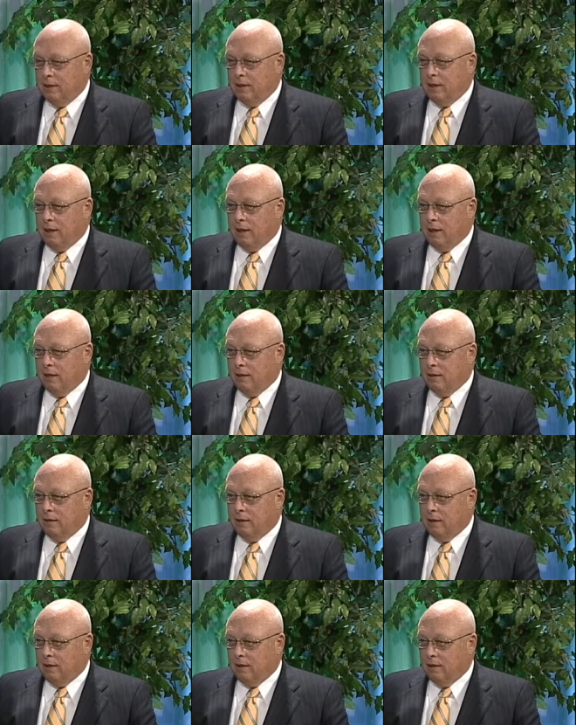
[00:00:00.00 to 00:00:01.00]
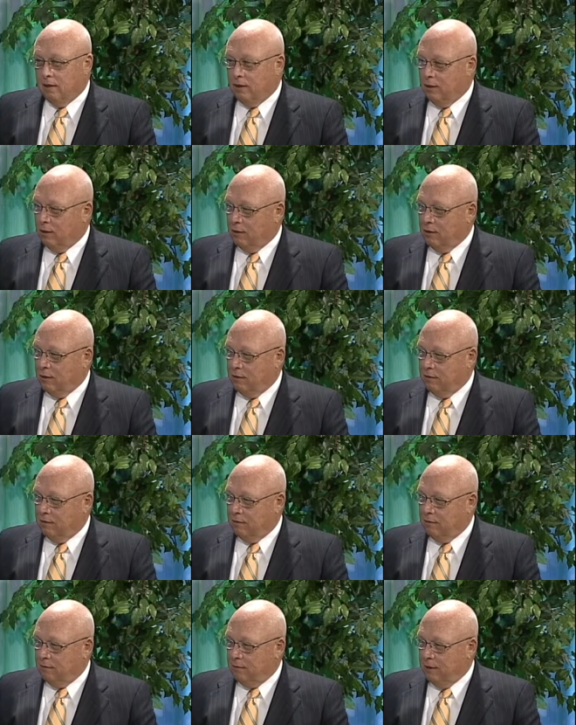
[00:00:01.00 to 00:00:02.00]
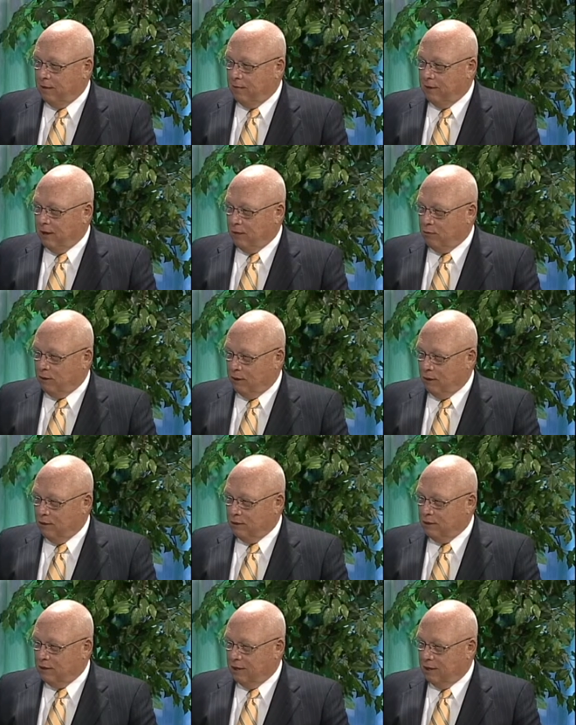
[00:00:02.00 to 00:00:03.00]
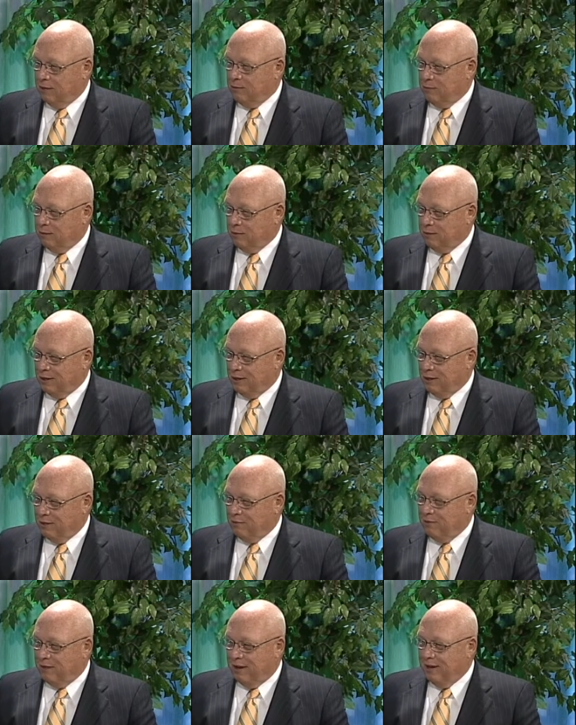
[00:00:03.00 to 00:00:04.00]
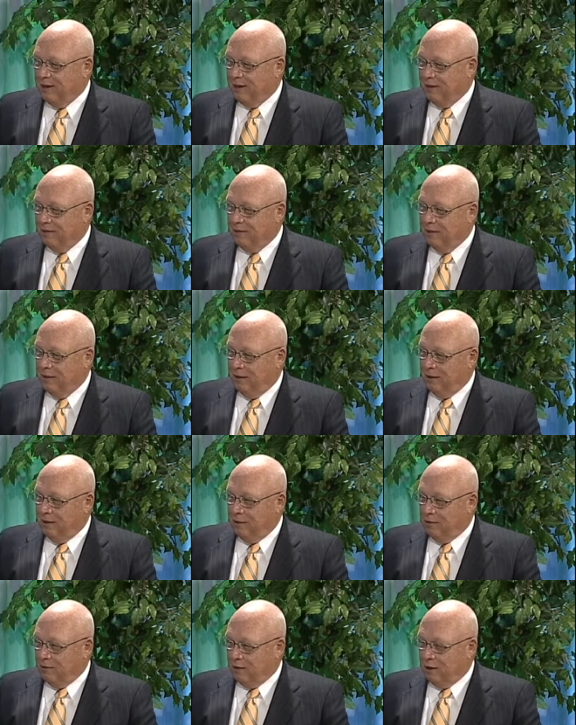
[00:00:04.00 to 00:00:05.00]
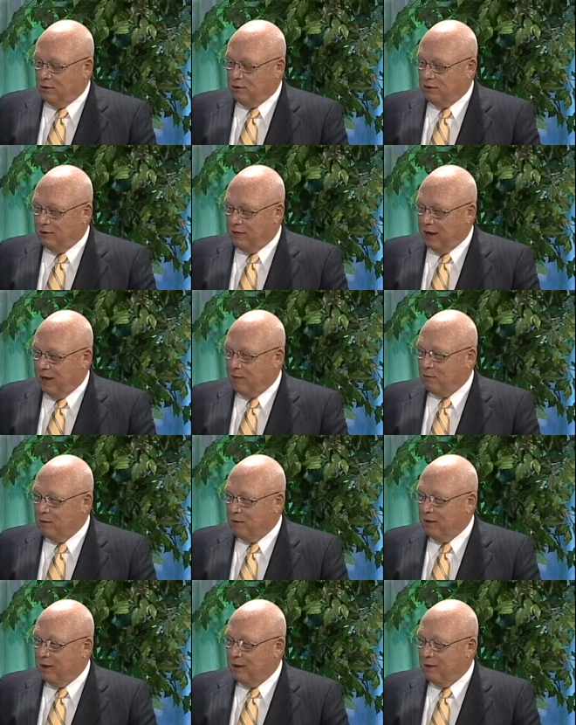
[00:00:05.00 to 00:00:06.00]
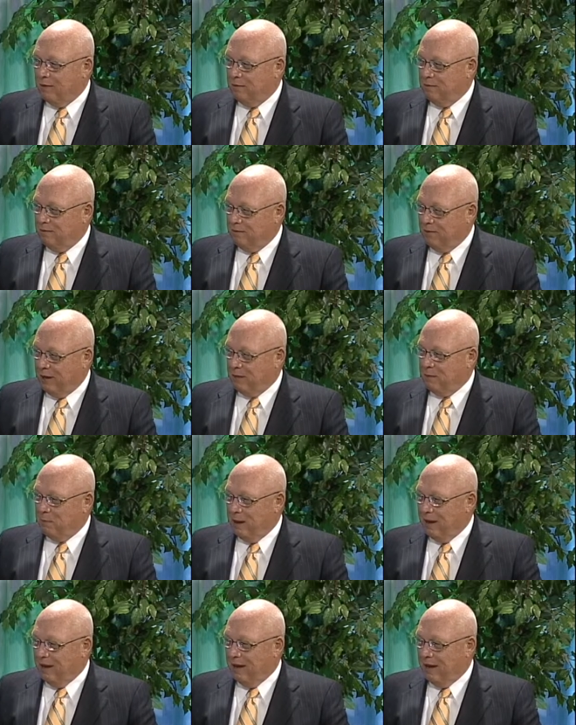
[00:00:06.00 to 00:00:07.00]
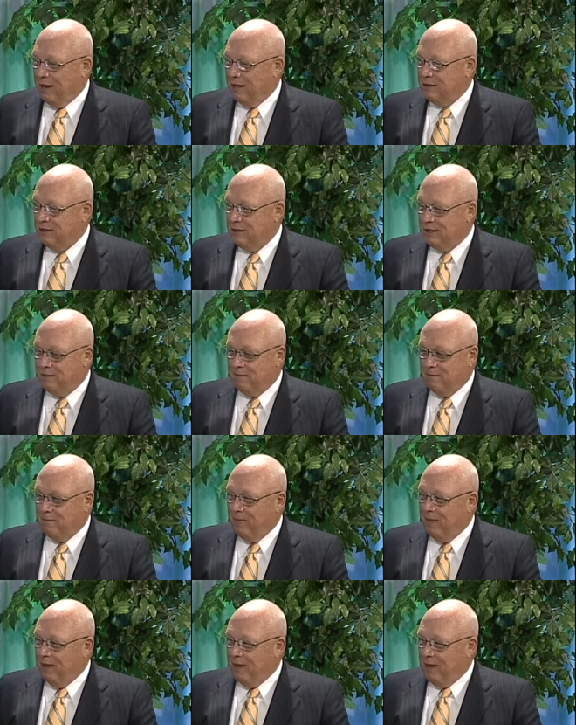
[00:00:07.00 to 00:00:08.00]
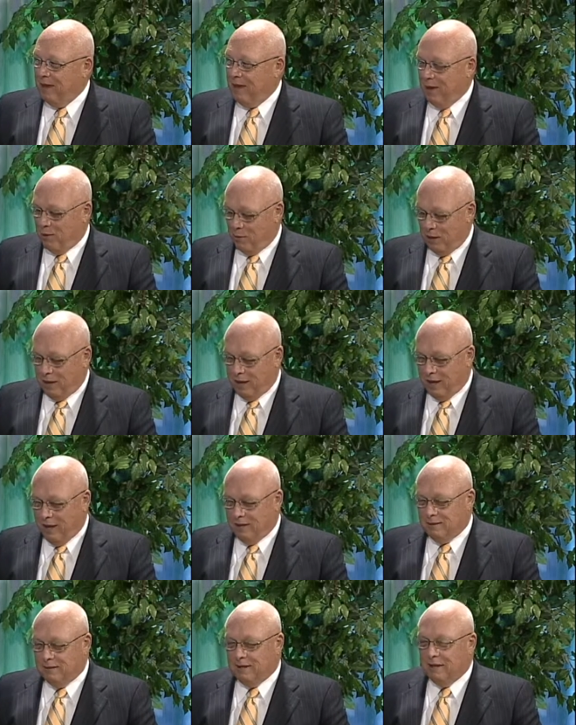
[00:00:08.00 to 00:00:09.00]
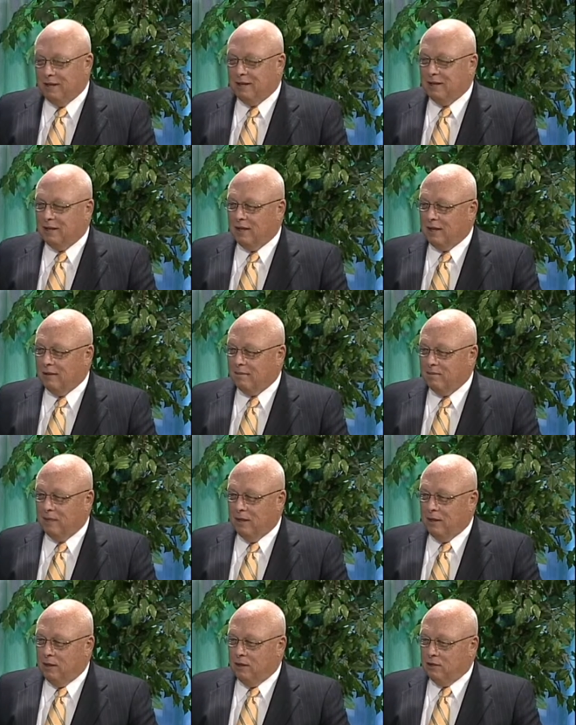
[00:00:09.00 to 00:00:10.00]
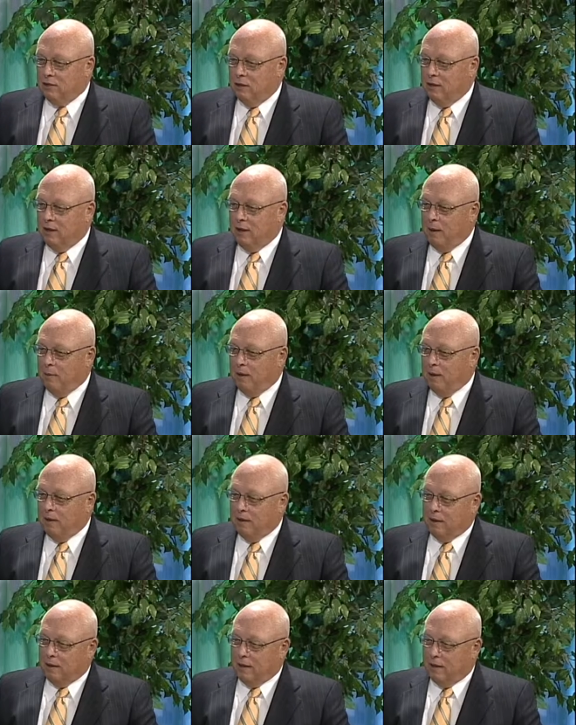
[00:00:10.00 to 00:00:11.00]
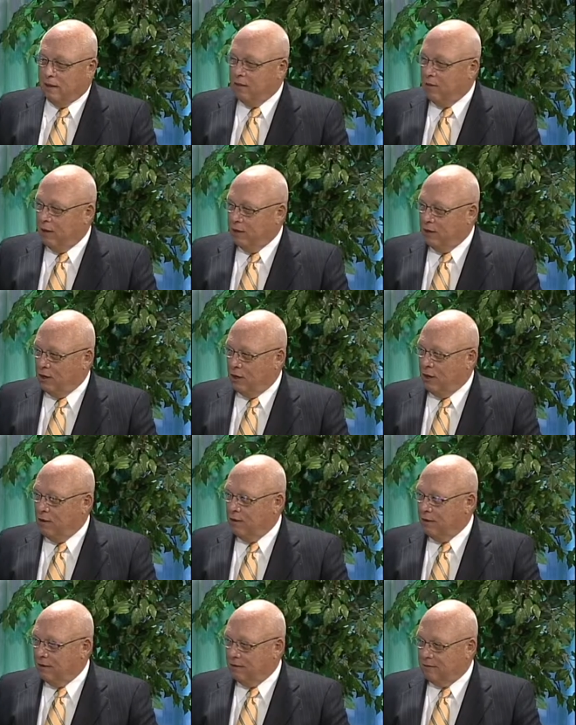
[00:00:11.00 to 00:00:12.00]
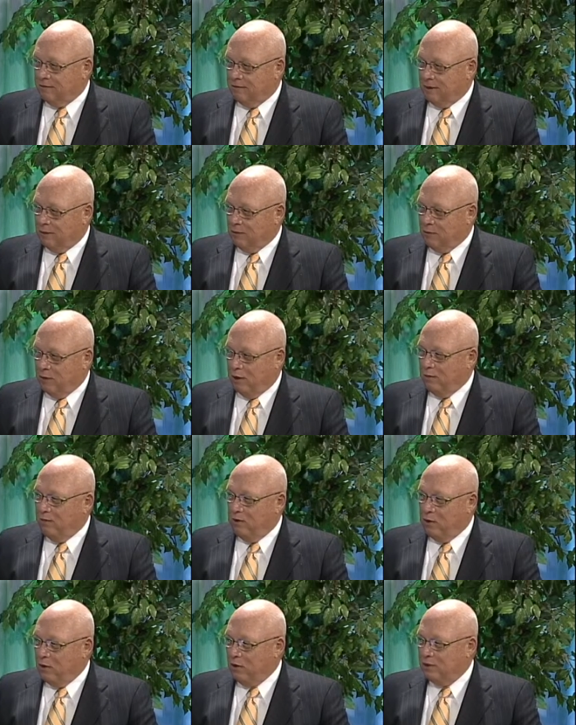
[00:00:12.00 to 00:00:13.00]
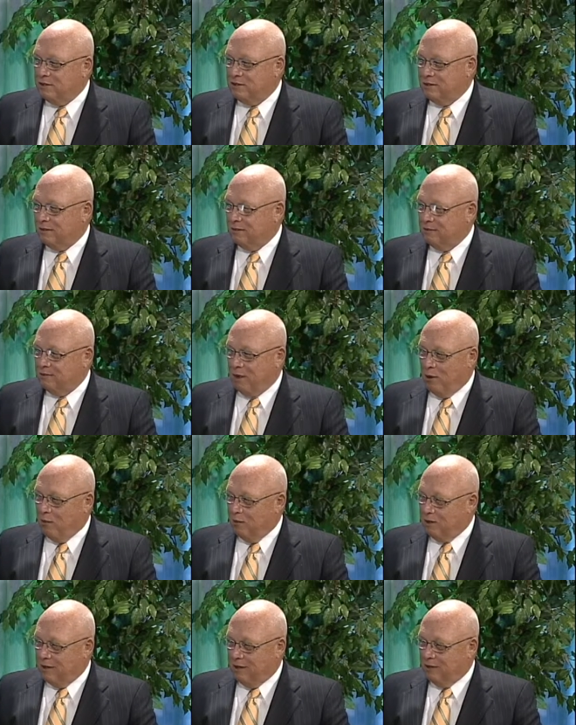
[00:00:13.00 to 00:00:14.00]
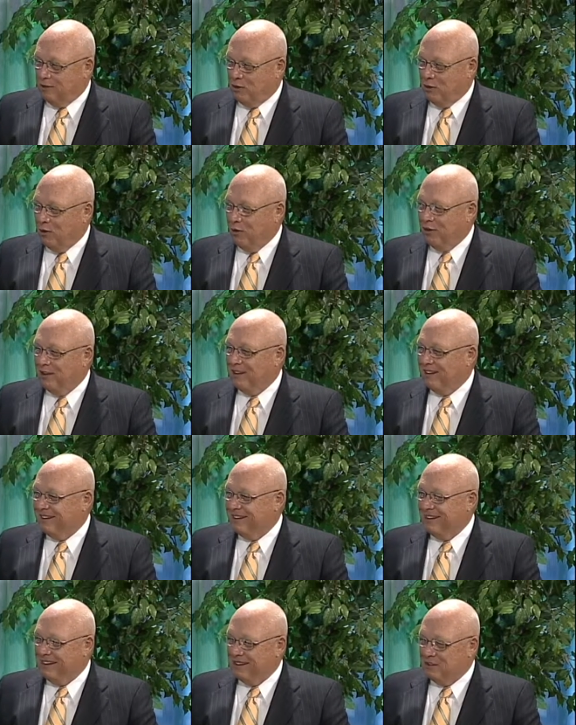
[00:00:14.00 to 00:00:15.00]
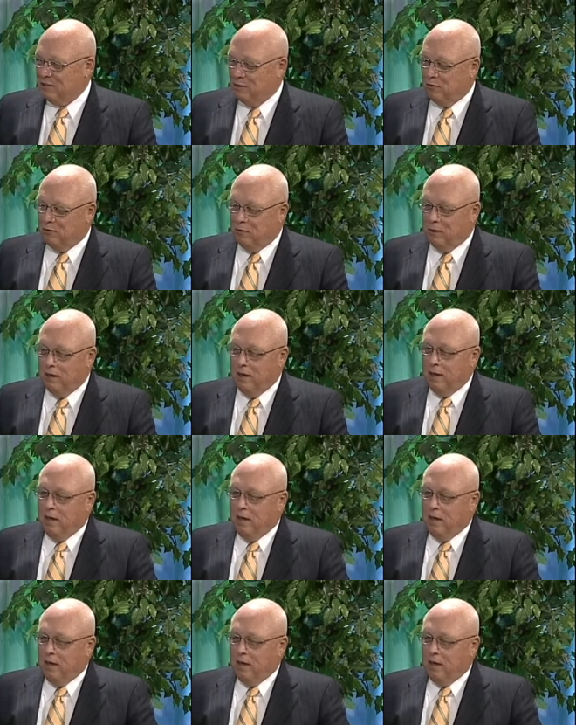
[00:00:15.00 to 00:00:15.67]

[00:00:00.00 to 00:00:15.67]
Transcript: And, uh, you know, he never had to reload his gun when he was in a gunfight. He never lost his hat when he had to fight the bad guys. He, white hat, too. He had a white hat. And uh, so, I mean, and had the great dog and, and the wonderful horse and always got the girl and, and so forth.